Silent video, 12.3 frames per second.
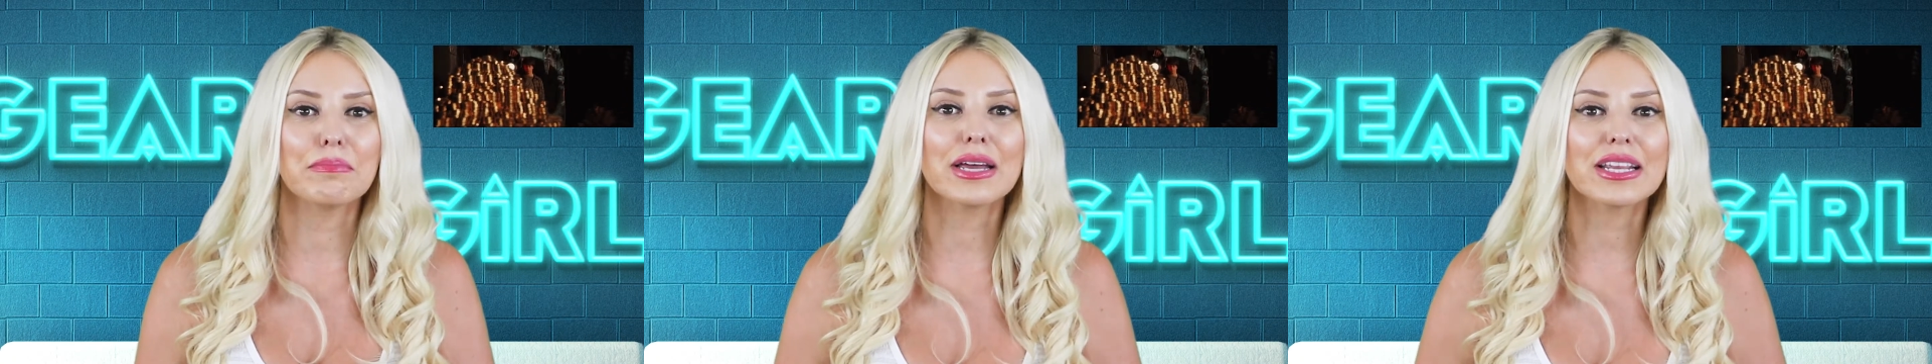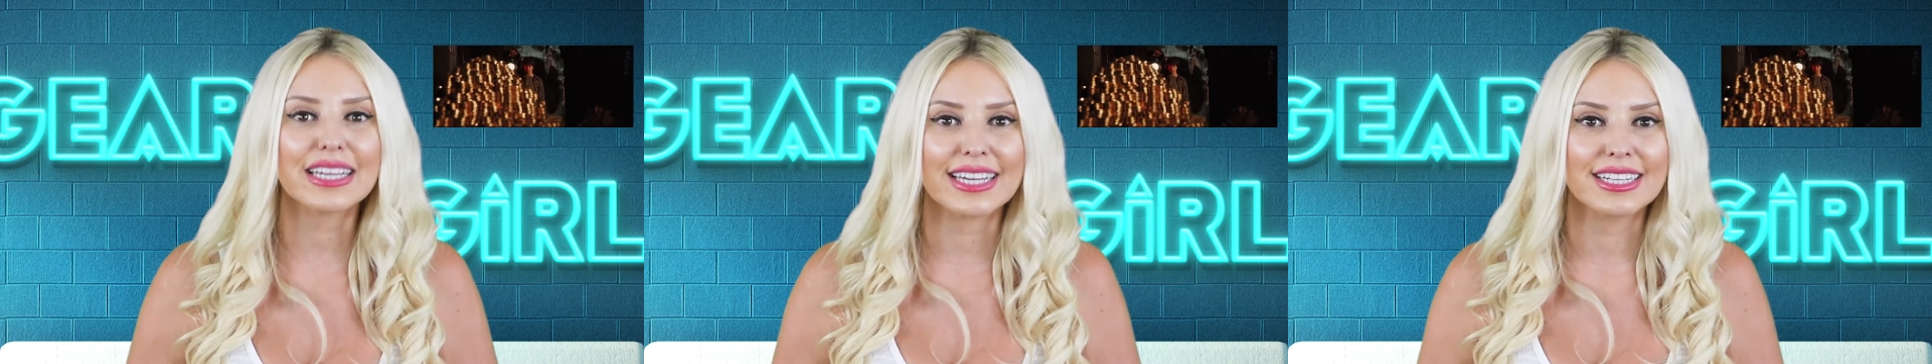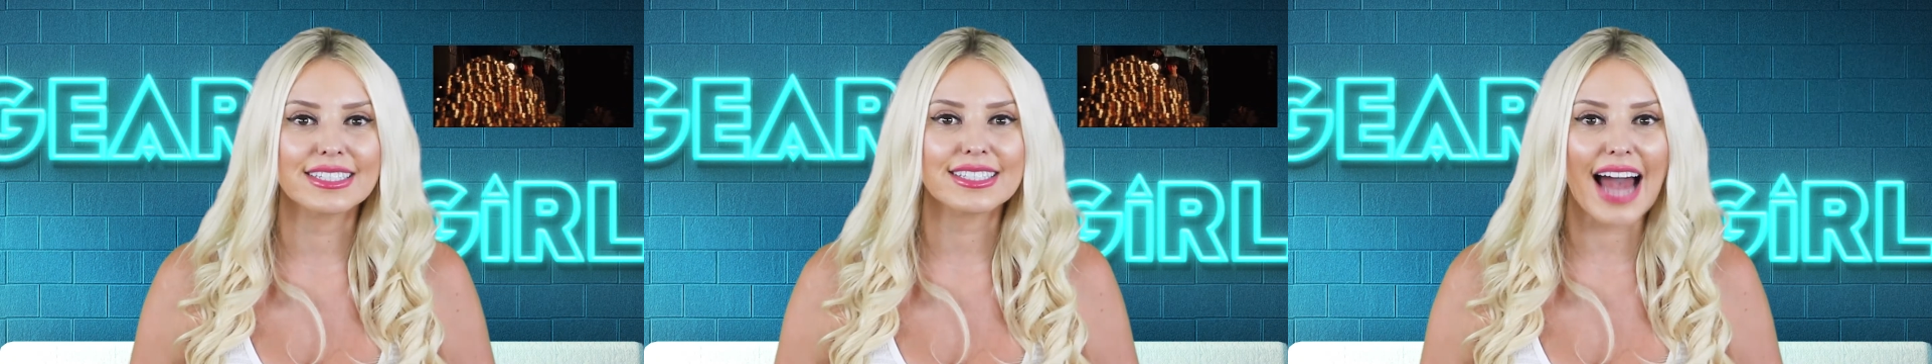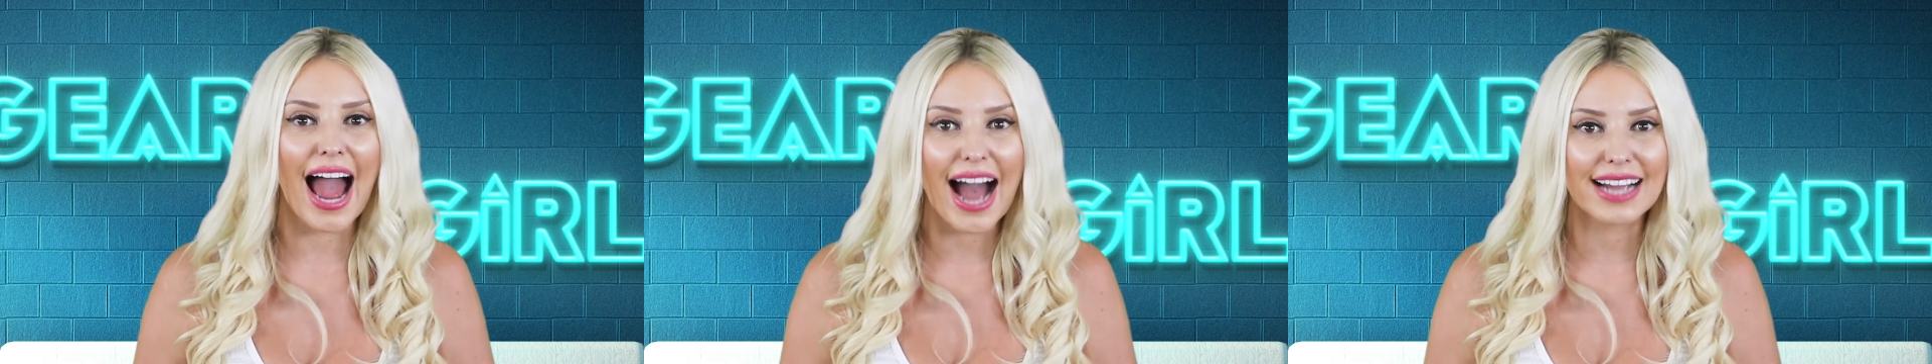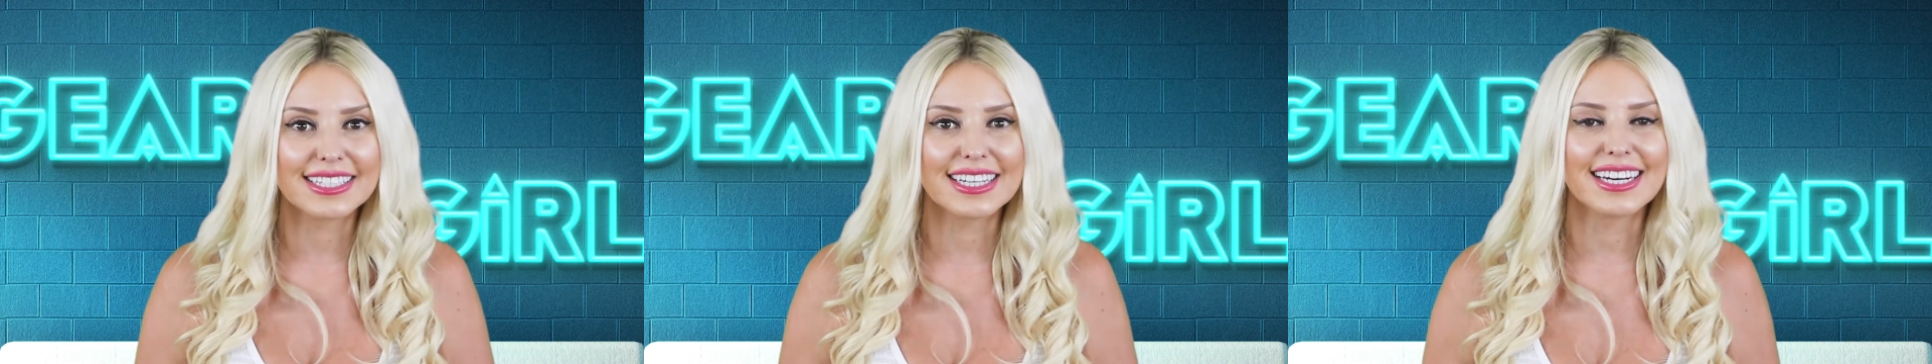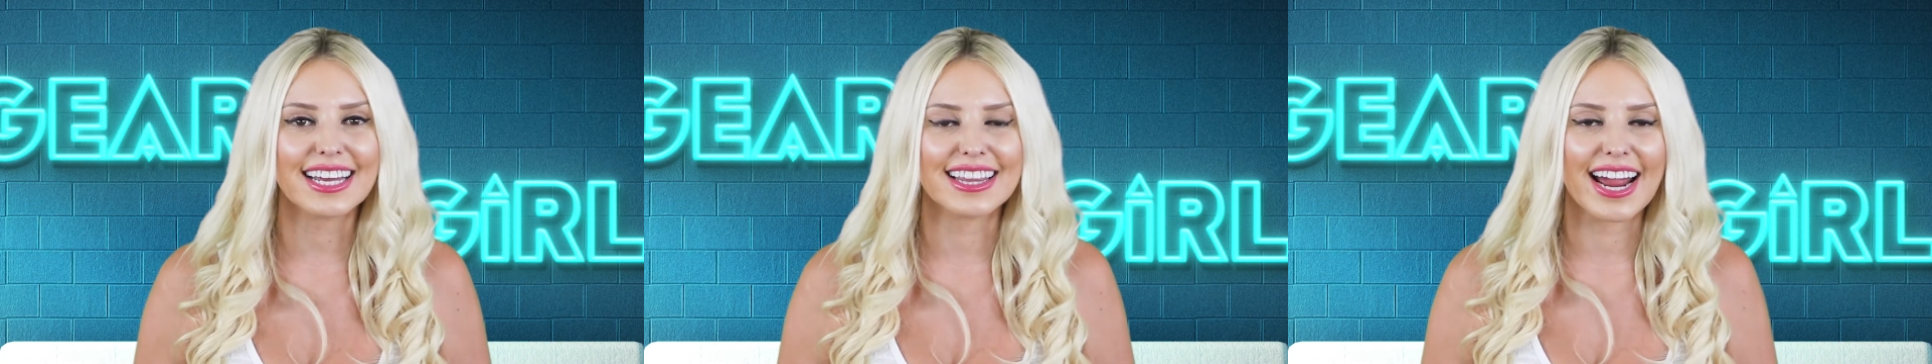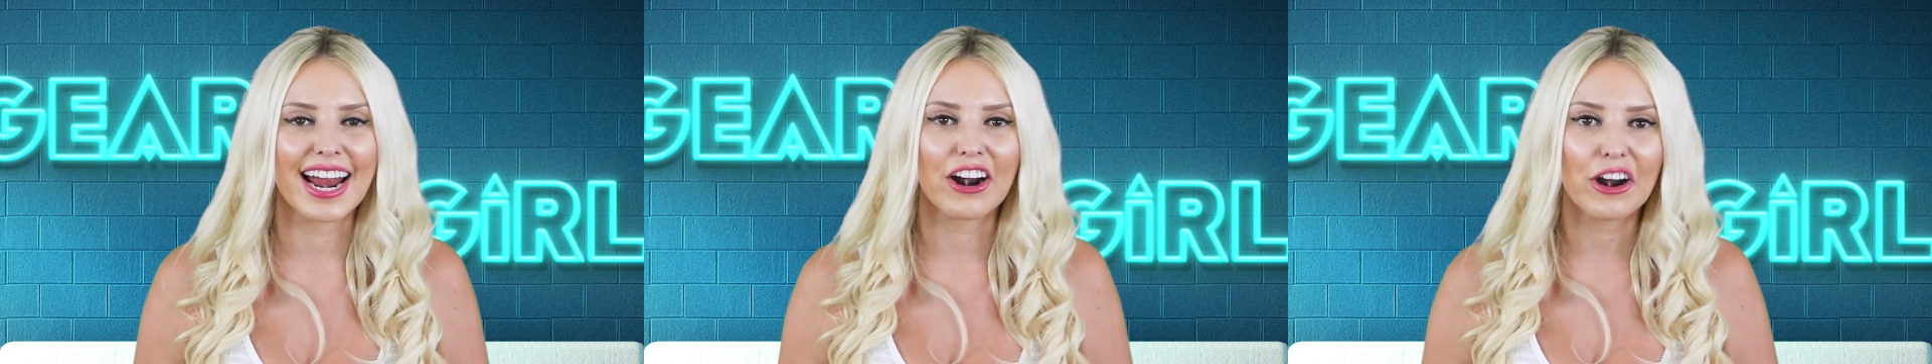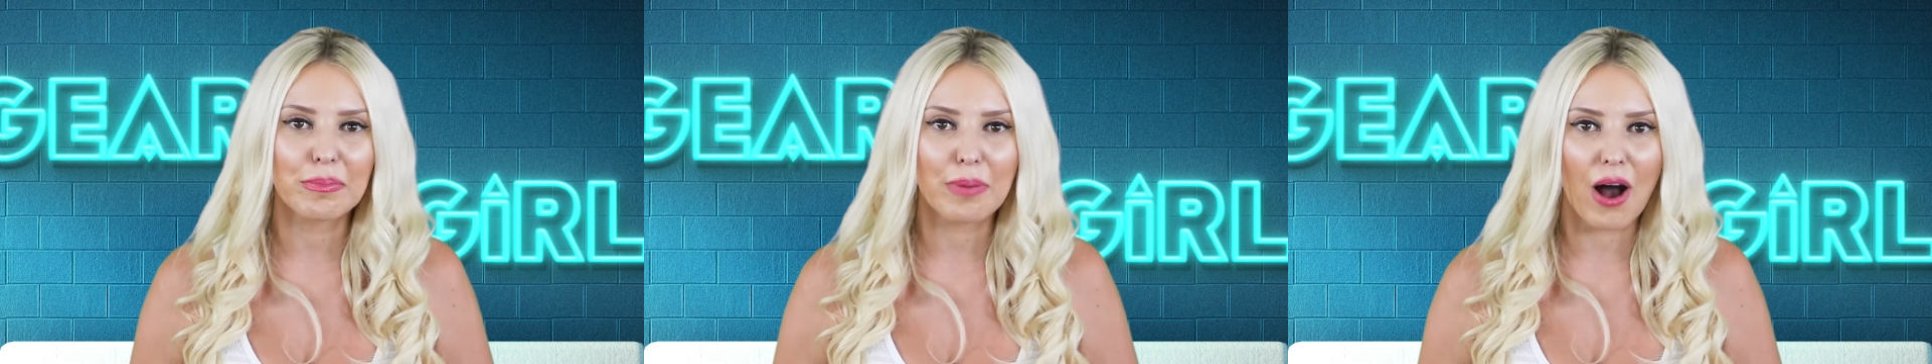millions acting in the
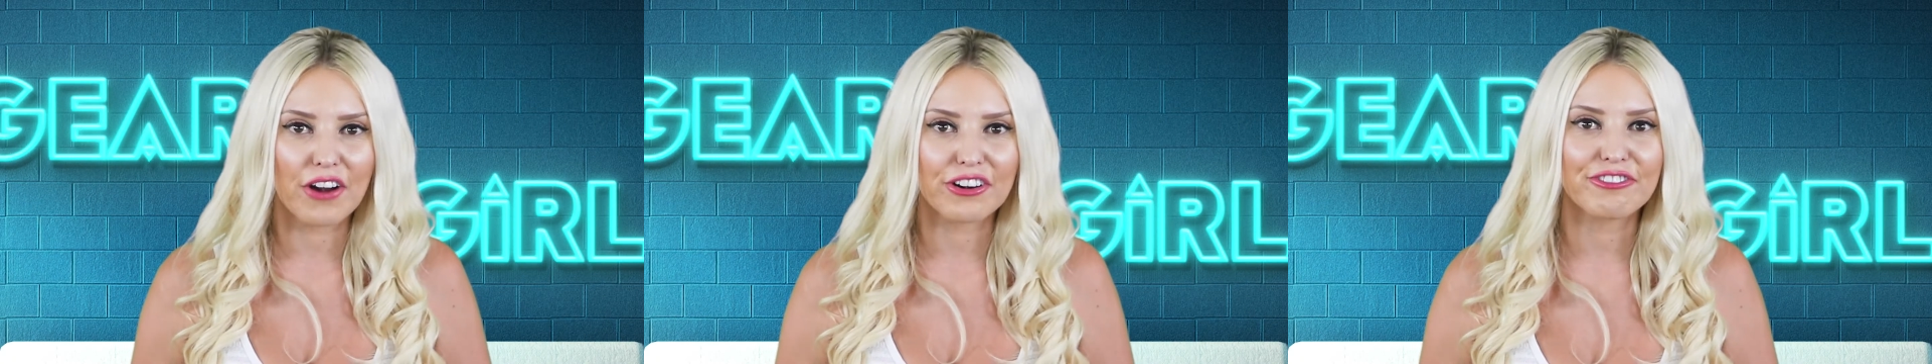Harry Potter